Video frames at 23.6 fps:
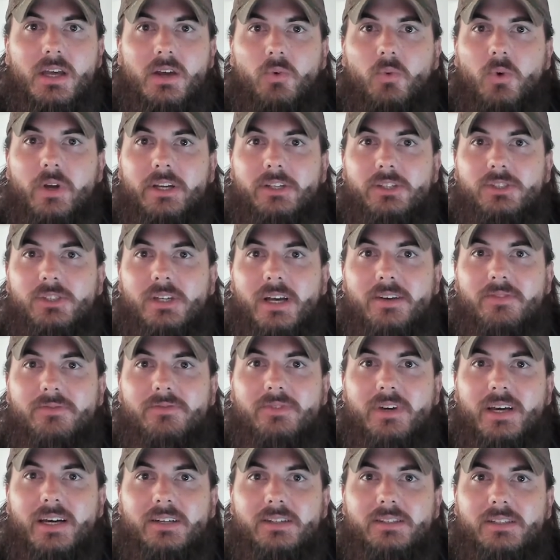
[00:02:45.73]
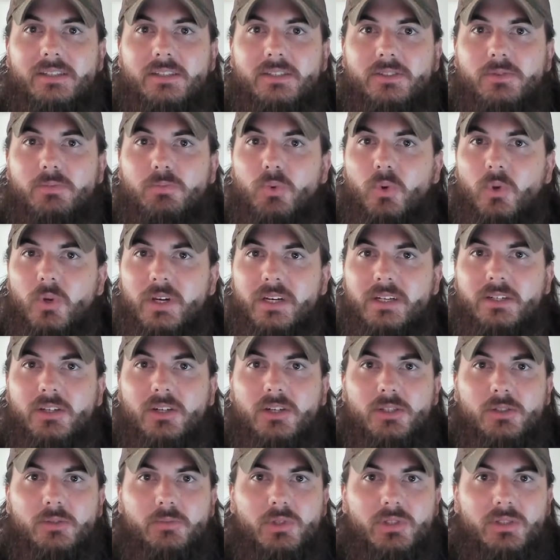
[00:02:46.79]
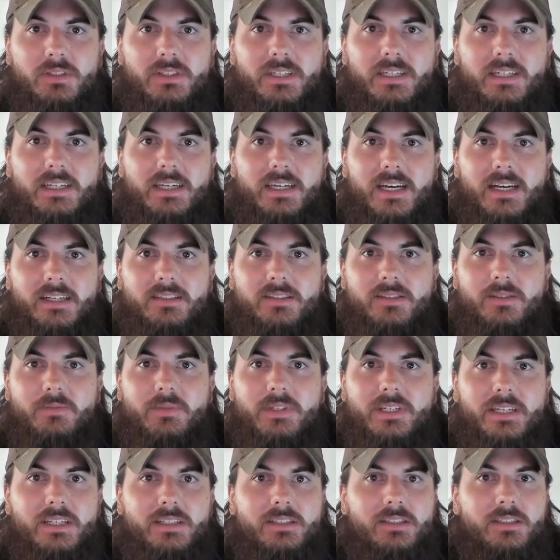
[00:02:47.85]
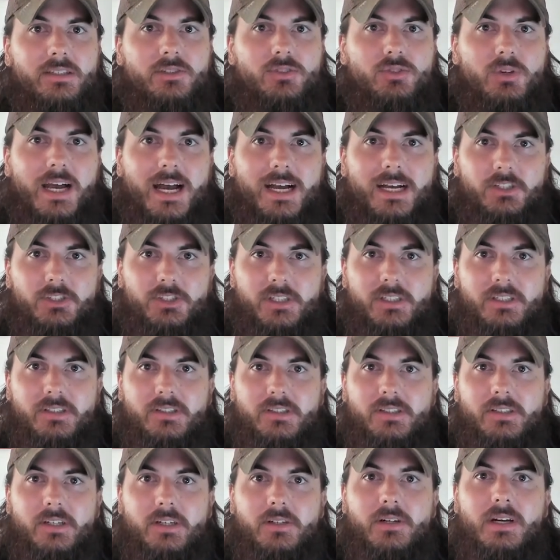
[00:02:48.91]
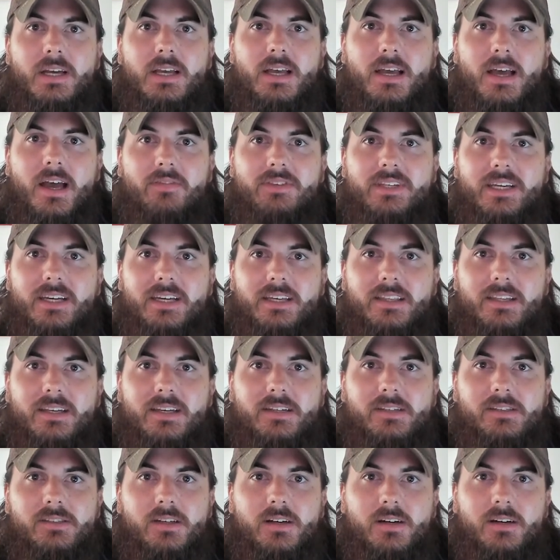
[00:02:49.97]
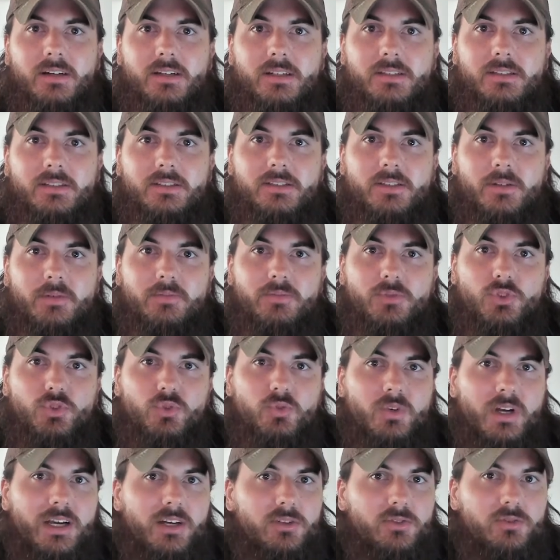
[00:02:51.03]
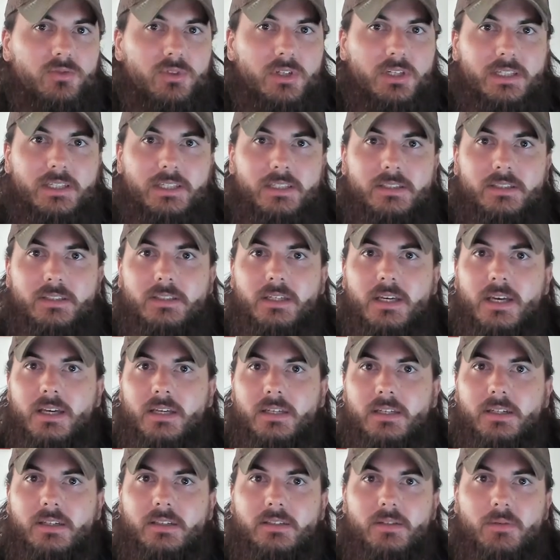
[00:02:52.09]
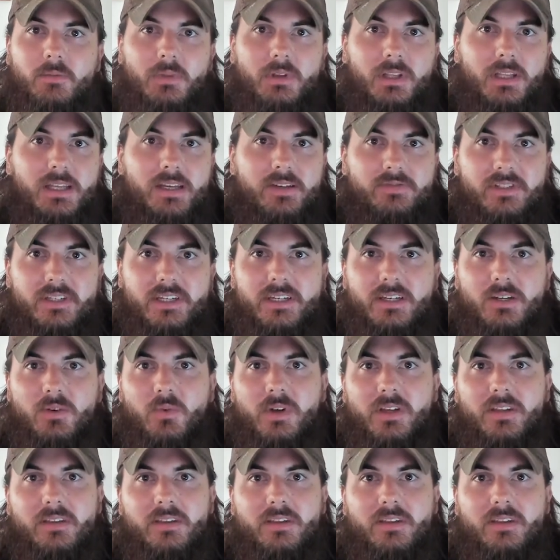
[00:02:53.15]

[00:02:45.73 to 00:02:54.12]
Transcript: which I found is pretty durable and has some decent traction. So I've taken these on some trail runs, done some lifting with